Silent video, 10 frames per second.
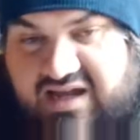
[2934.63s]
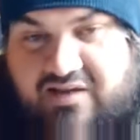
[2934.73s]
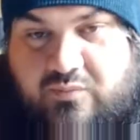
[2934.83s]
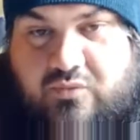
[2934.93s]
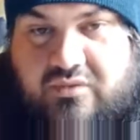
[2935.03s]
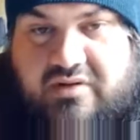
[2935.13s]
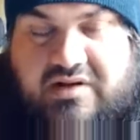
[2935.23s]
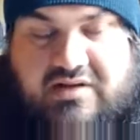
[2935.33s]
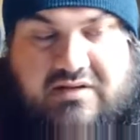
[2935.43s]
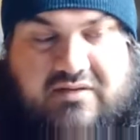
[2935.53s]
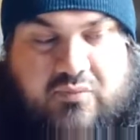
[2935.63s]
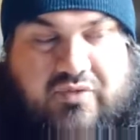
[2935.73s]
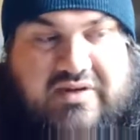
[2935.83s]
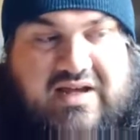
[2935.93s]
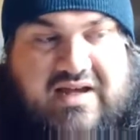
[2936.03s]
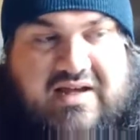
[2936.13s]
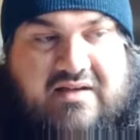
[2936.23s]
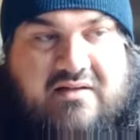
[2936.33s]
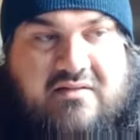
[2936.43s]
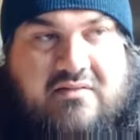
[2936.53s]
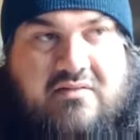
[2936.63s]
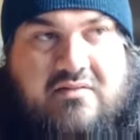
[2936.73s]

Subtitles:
I had one guy.